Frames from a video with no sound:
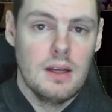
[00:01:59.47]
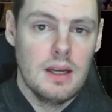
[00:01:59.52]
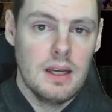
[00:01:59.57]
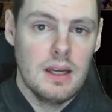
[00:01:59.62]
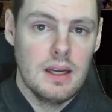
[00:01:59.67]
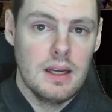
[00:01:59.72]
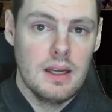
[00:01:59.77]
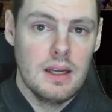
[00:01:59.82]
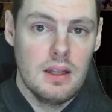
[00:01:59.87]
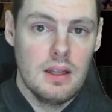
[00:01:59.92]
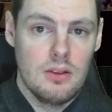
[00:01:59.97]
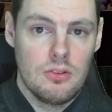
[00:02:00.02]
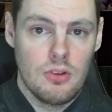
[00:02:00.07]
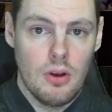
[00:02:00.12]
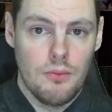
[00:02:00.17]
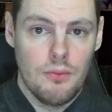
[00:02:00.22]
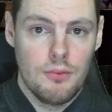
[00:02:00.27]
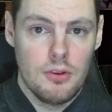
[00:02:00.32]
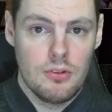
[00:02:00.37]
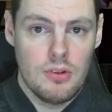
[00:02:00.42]
It's
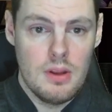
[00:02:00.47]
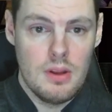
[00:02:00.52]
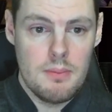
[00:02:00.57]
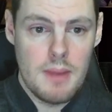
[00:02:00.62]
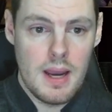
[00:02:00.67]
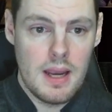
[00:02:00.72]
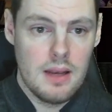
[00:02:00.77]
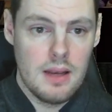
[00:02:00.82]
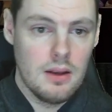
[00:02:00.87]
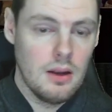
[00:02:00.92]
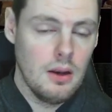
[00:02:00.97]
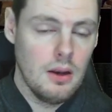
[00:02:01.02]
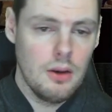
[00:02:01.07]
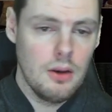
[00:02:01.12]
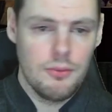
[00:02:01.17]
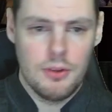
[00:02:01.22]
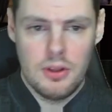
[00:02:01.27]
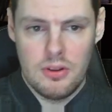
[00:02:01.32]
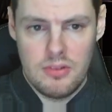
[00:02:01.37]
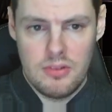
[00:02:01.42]
obviously made a lot of other